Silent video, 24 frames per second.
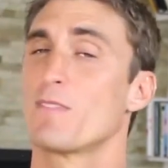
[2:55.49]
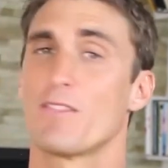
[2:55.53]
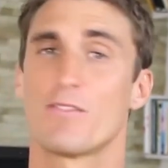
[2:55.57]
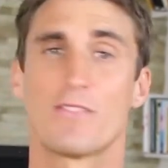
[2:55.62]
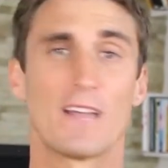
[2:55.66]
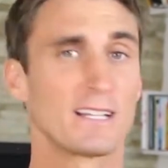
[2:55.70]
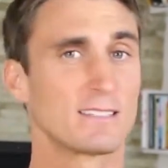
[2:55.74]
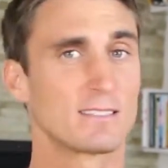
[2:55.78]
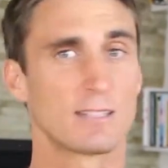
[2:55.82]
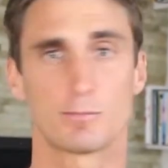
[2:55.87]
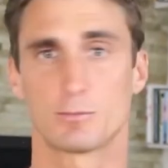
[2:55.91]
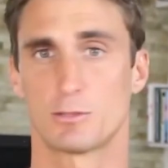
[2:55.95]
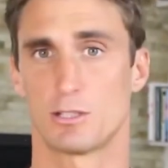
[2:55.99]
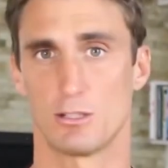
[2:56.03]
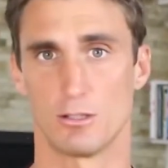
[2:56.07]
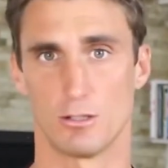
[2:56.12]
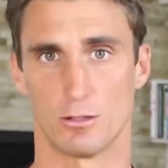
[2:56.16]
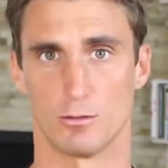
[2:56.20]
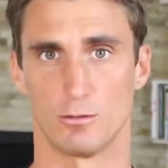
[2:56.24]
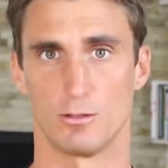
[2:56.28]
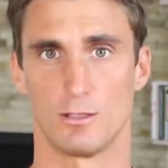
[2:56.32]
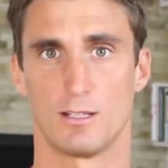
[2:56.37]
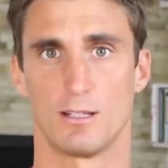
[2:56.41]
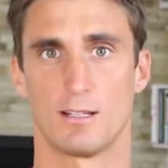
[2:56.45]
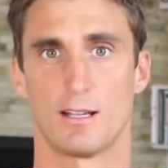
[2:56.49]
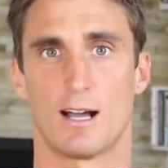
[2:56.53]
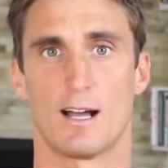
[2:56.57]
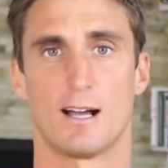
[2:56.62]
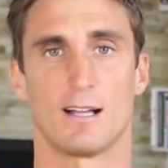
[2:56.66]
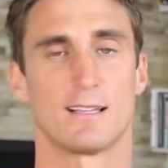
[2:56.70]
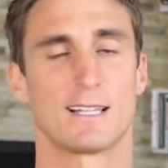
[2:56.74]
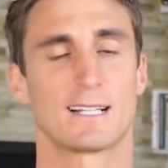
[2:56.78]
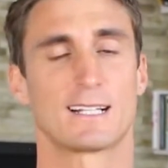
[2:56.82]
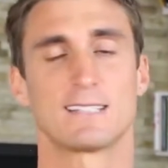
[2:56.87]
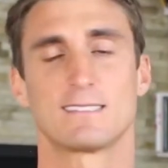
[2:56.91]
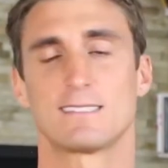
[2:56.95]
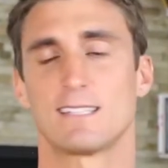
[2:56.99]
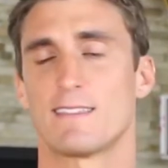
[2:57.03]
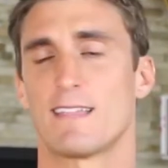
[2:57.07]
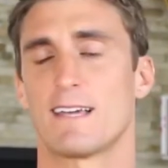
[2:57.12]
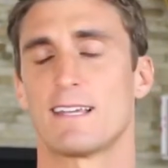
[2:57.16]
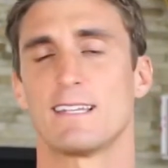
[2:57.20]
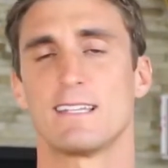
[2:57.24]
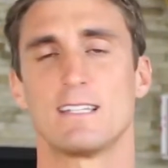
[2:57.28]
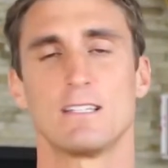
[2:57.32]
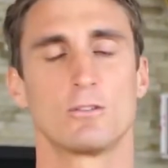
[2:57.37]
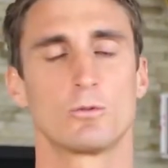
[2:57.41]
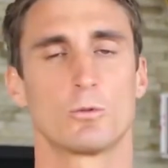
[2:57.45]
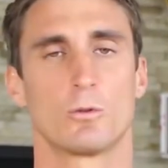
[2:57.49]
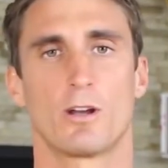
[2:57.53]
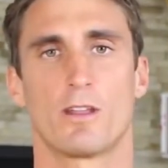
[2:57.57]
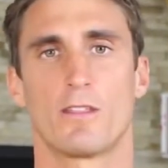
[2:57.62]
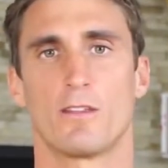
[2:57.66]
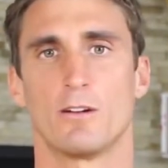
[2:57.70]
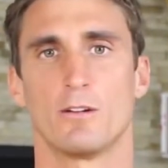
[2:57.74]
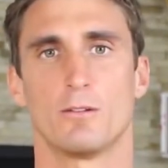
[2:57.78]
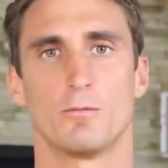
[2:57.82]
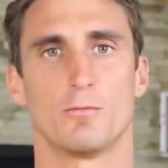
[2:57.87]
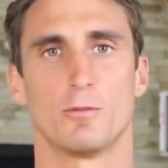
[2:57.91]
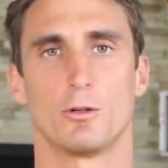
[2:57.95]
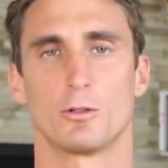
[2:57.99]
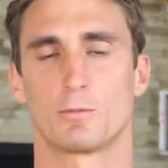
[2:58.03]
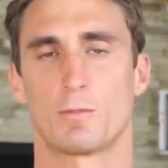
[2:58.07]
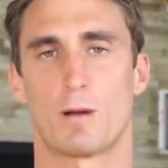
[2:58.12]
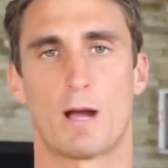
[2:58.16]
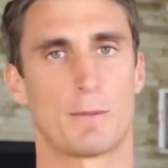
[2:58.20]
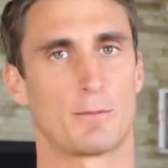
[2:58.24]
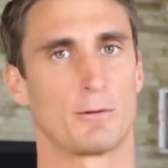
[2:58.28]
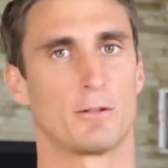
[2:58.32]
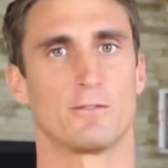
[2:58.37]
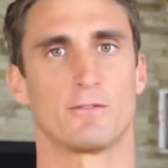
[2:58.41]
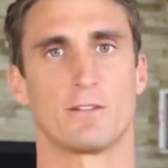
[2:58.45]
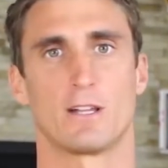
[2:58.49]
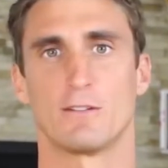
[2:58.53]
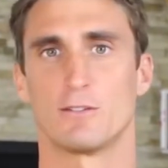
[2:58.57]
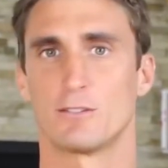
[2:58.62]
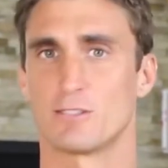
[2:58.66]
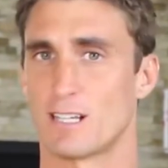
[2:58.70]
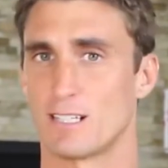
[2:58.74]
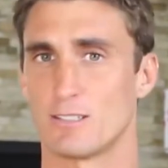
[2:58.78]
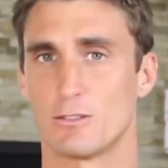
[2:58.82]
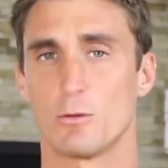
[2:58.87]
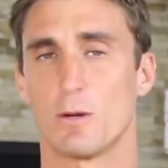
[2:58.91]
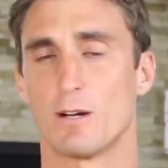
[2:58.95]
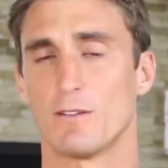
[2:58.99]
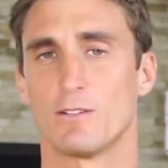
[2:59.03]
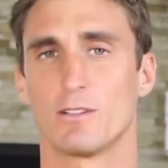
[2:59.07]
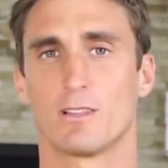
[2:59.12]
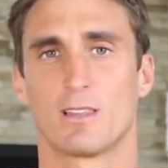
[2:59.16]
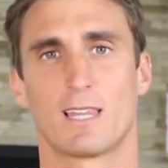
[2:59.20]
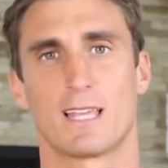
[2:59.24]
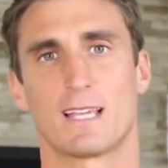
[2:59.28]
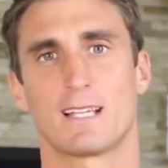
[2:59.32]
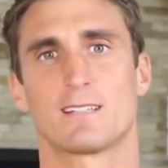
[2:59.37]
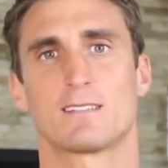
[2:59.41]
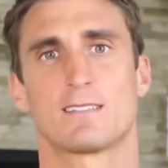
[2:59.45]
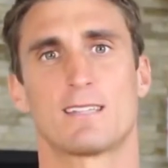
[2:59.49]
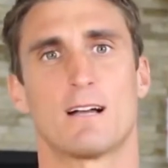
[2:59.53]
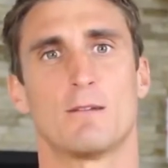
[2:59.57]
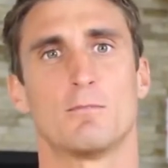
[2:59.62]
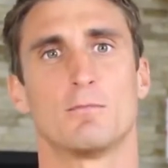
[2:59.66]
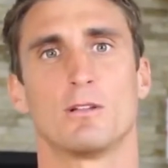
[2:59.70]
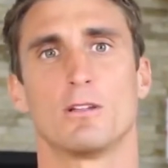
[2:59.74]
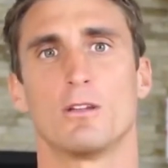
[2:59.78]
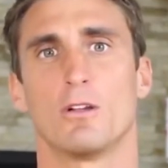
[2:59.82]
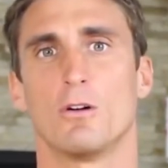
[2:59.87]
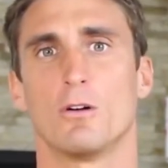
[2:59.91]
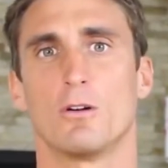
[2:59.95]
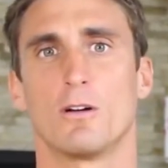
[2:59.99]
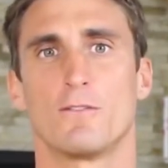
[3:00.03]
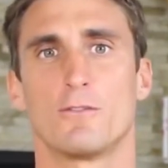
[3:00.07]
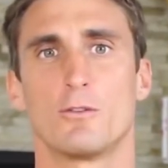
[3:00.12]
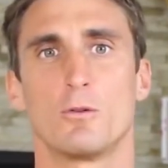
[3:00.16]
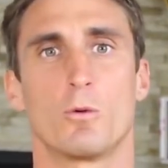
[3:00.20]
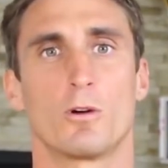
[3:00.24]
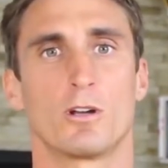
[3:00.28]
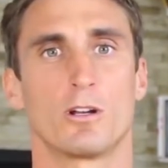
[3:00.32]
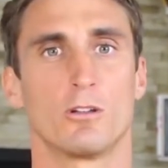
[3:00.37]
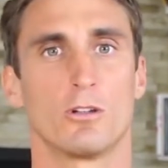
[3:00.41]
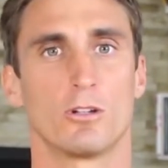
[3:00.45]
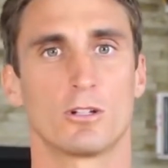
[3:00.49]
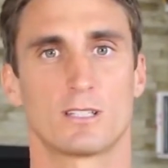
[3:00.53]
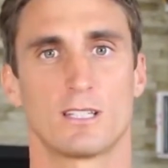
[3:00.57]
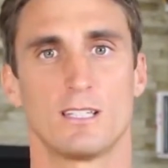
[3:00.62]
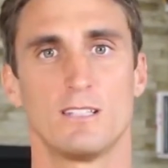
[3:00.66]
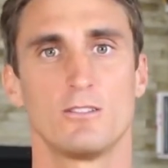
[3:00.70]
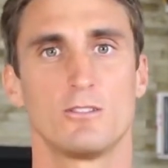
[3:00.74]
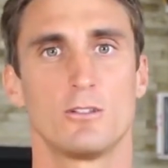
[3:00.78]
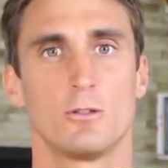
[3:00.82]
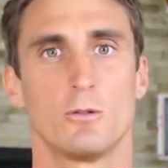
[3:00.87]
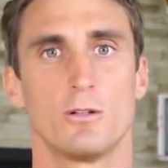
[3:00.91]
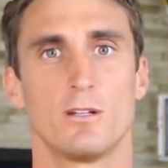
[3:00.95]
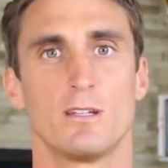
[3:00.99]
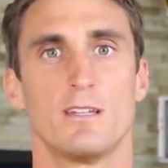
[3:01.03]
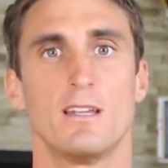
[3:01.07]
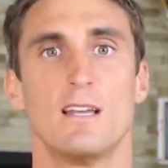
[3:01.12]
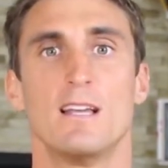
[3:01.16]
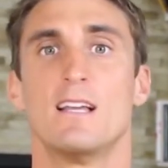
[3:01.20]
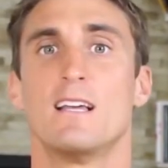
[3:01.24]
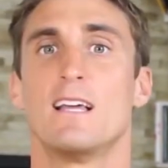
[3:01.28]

That's up to you. Like I said, that is one of their most popular flavors. I do have a link down below if you want to look into it.